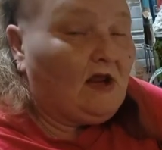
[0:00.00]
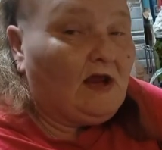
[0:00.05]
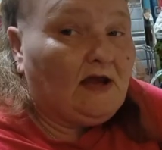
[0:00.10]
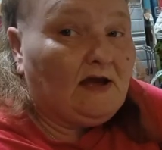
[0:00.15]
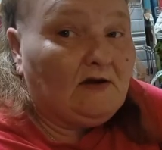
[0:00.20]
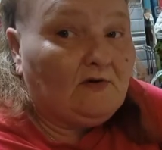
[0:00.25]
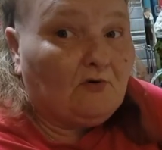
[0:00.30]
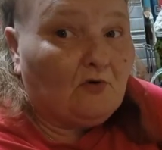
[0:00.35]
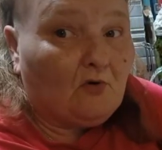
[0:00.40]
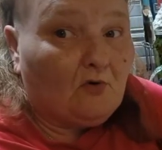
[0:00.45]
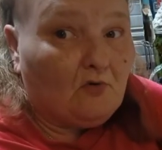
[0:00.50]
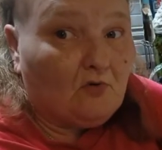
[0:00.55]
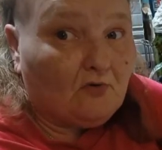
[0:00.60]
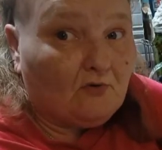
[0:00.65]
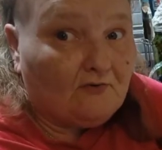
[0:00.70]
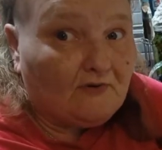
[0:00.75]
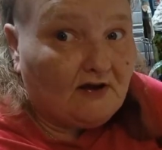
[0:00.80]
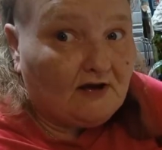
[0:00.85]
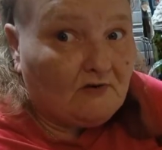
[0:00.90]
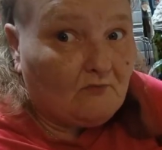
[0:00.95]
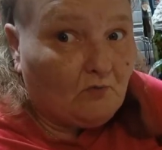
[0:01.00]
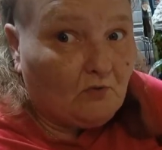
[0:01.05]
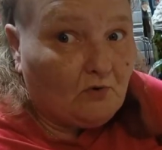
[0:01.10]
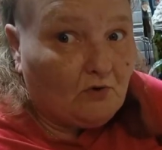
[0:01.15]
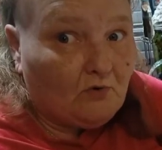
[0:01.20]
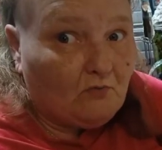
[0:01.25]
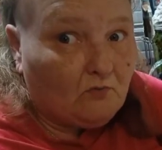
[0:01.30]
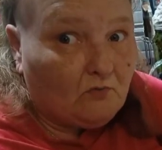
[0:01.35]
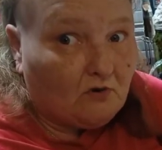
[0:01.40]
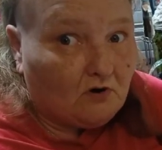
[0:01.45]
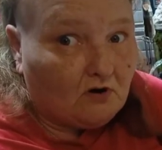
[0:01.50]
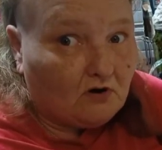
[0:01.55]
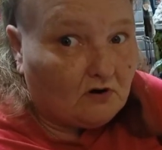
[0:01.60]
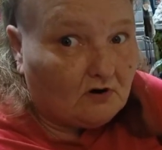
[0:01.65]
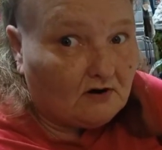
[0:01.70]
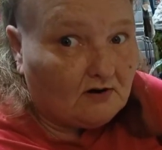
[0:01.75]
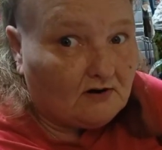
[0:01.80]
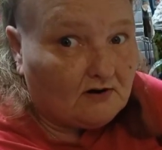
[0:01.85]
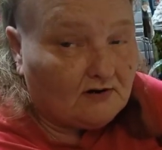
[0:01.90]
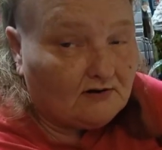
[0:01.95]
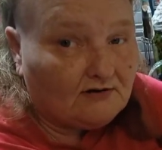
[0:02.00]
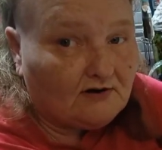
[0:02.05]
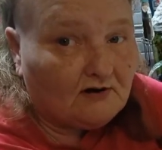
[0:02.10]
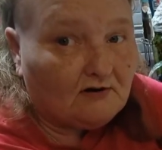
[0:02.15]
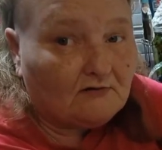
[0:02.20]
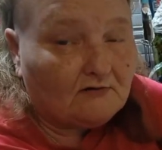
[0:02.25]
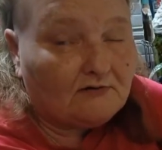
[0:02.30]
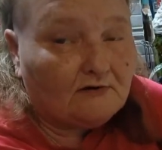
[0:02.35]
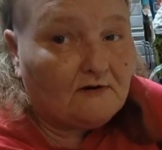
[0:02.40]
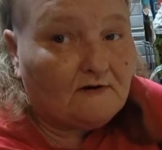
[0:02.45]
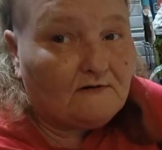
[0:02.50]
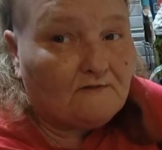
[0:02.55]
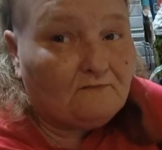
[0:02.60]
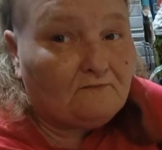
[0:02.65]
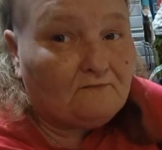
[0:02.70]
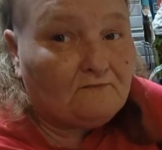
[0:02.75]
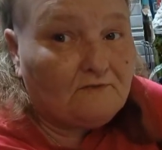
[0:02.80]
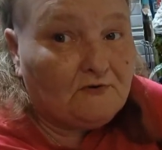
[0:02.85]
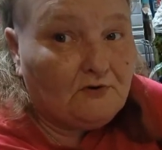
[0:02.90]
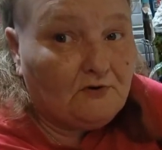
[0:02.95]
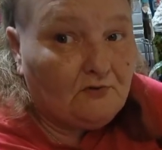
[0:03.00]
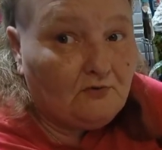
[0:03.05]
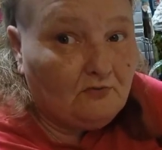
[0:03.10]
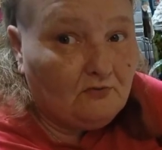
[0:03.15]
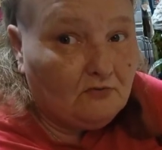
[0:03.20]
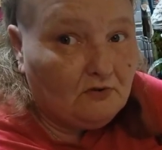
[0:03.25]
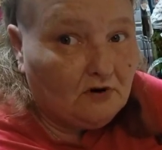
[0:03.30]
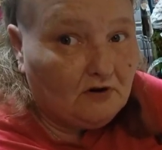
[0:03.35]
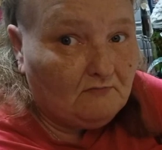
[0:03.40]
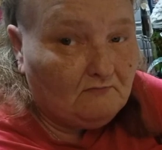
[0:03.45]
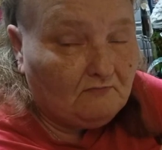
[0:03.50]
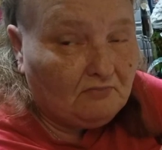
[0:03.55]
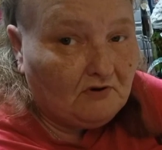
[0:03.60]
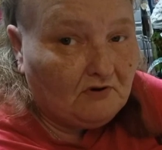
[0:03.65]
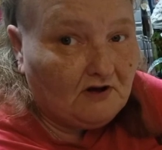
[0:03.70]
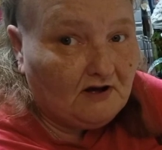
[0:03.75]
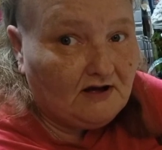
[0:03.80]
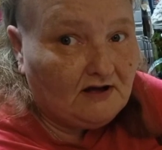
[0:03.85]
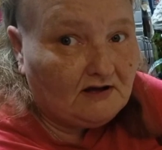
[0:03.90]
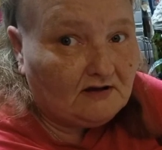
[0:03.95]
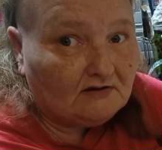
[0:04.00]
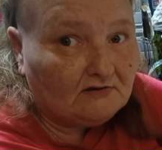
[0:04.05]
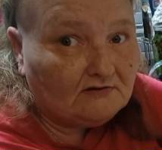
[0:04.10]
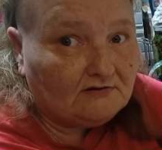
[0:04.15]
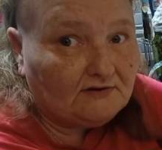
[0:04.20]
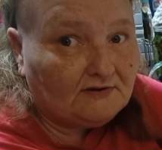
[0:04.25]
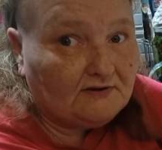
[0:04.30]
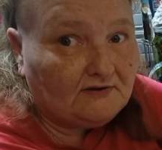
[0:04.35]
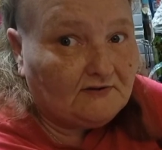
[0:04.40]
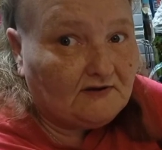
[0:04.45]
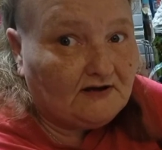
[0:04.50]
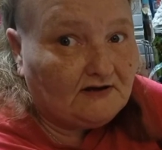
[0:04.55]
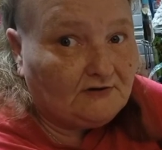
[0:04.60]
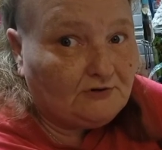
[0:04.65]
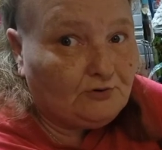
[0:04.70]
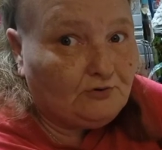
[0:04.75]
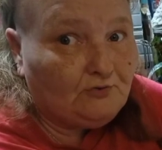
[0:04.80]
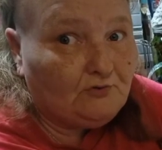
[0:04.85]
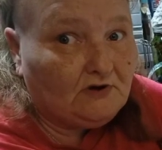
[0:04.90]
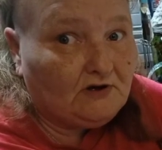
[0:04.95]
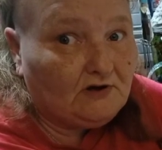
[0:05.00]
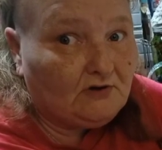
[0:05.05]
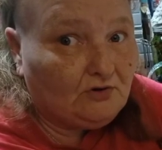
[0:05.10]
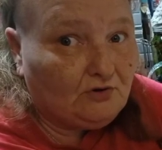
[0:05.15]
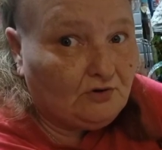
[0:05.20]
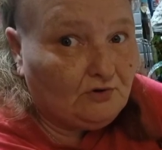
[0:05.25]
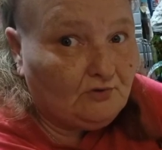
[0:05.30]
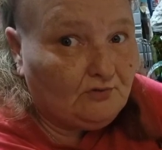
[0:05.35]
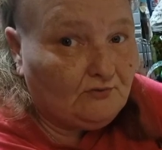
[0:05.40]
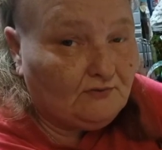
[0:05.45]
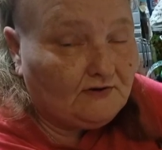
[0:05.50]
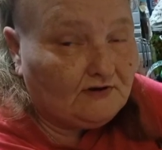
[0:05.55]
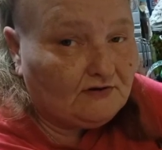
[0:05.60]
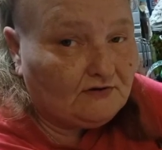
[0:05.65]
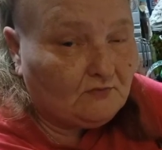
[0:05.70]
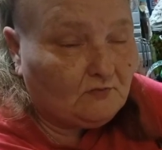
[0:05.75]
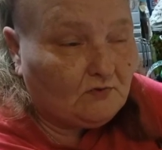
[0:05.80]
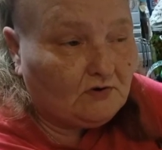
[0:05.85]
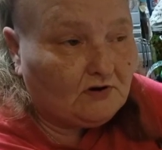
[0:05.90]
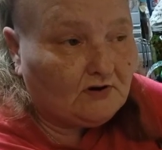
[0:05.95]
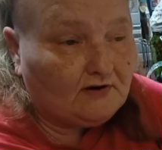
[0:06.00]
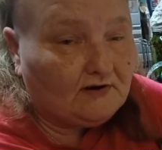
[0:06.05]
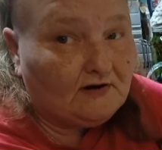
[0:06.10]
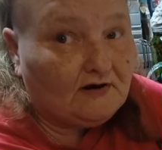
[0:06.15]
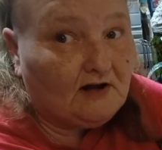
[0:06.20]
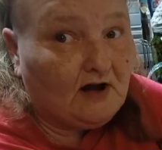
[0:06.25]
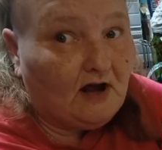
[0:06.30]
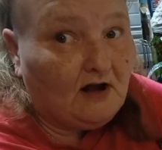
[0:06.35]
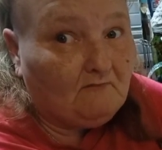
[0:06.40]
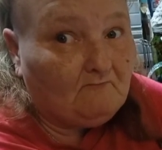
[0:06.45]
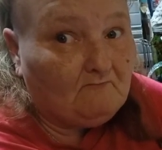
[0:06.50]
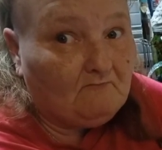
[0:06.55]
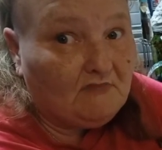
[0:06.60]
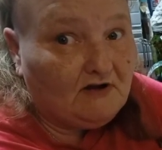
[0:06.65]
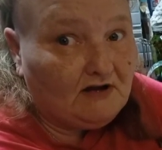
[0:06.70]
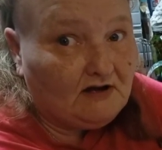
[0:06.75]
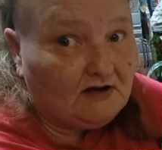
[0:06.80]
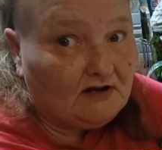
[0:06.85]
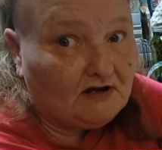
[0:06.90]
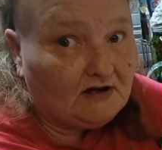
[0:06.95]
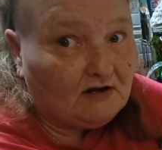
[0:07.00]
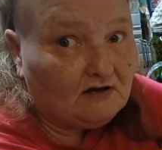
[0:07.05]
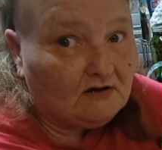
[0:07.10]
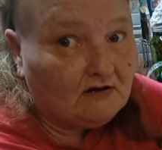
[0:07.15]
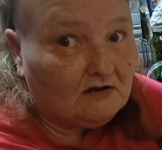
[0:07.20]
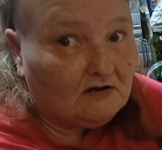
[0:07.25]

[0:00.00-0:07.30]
Either or, they will work. There's a few plants that you can do this with, not many,